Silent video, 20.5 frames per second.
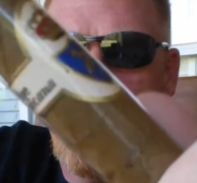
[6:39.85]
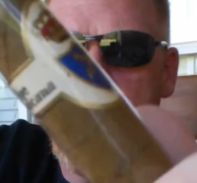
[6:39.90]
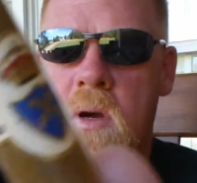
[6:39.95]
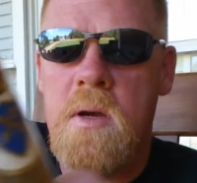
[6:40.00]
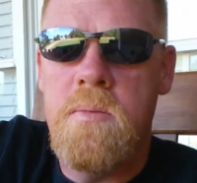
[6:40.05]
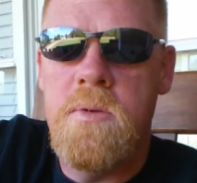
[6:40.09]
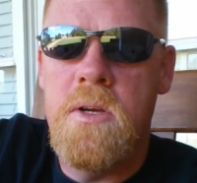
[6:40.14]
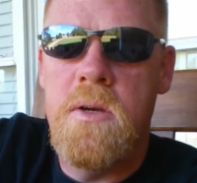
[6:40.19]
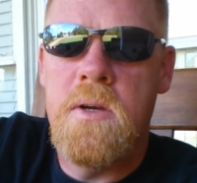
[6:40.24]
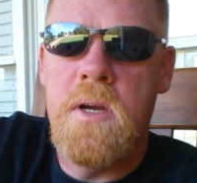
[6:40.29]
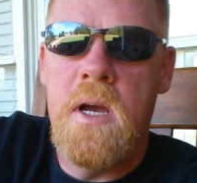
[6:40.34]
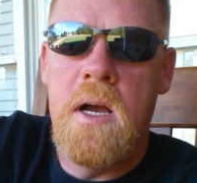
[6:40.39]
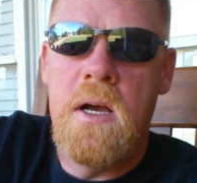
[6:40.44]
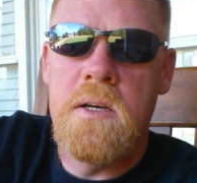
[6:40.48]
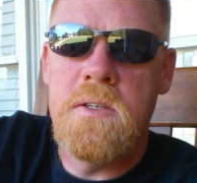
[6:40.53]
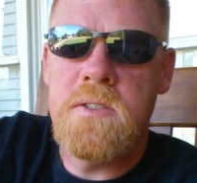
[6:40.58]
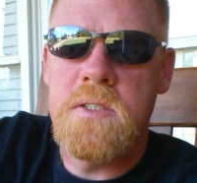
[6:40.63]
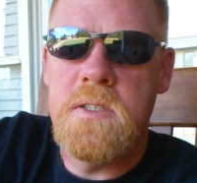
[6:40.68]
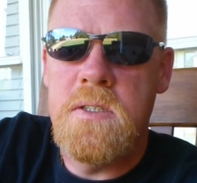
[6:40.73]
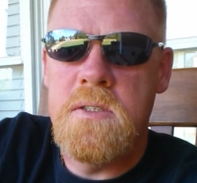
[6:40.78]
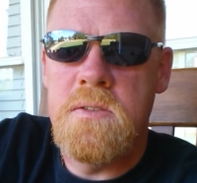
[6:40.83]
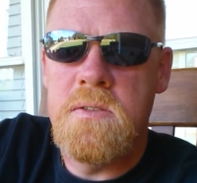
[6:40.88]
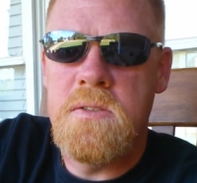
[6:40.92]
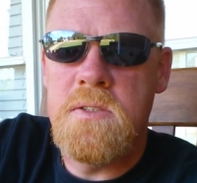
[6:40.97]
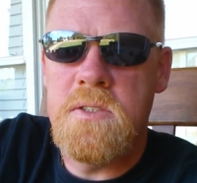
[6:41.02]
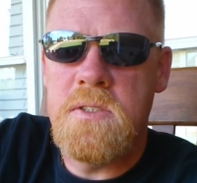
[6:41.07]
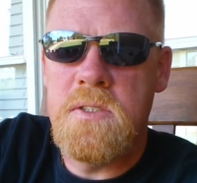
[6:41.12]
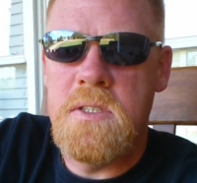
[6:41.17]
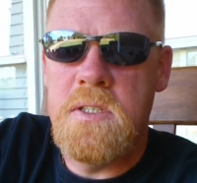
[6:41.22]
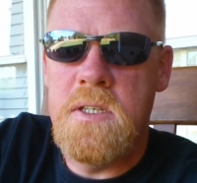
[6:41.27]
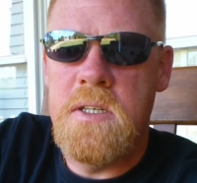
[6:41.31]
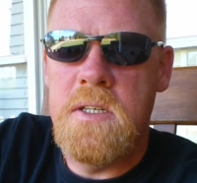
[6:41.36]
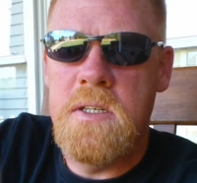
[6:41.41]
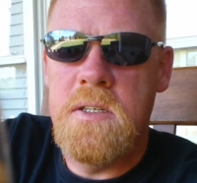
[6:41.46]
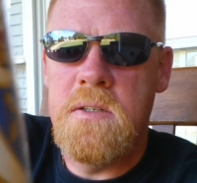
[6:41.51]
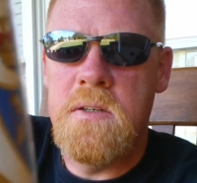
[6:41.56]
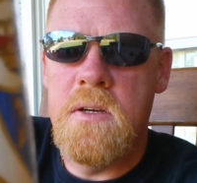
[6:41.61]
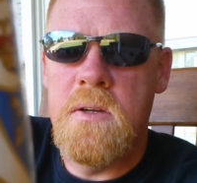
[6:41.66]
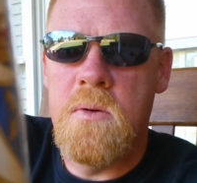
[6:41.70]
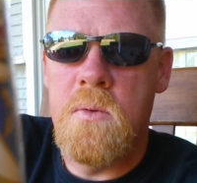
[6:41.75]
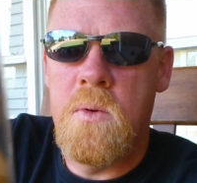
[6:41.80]
Maybe you guys can see
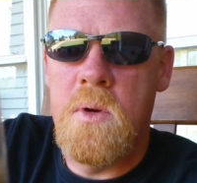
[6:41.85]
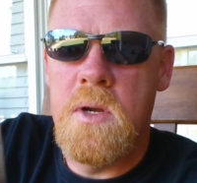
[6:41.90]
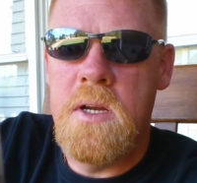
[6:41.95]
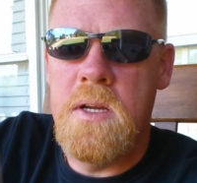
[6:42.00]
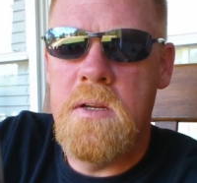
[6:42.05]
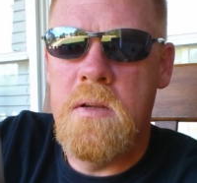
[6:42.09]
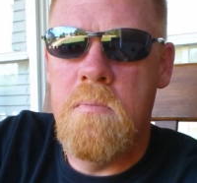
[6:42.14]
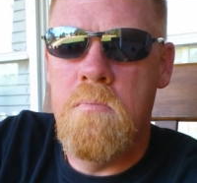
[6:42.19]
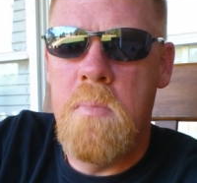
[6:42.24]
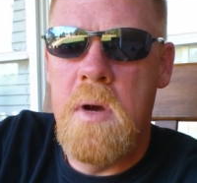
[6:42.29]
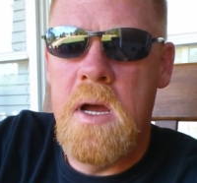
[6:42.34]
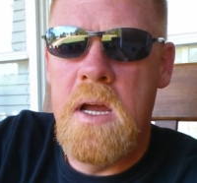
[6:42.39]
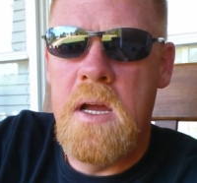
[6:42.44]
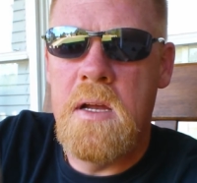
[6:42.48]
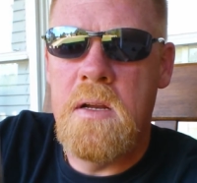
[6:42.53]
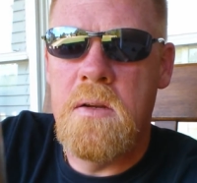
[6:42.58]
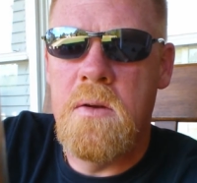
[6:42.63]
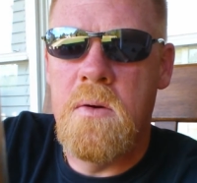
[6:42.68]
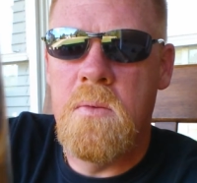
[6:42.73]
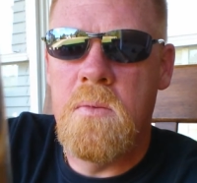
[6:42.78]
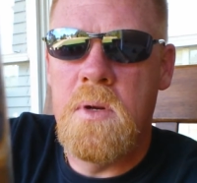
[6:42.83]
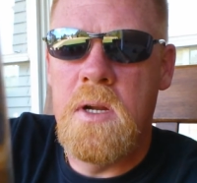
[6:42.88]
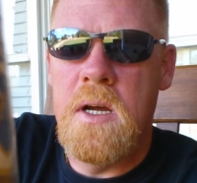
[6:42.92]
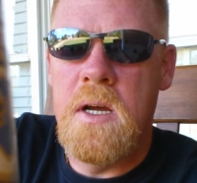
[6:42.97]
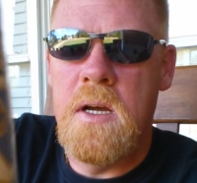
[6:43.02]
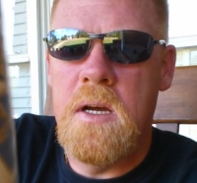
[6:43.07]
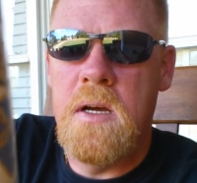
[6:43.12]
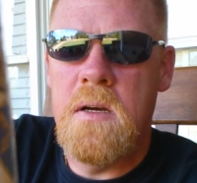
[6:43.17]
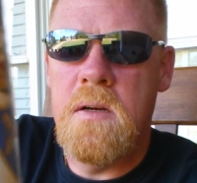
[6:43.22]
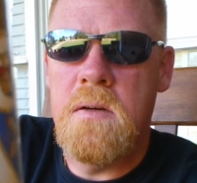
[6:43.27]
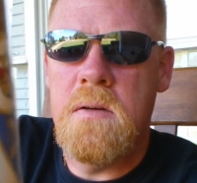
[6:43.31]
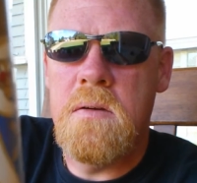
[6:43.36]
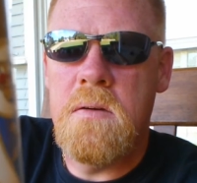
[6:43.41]
and read the band on that.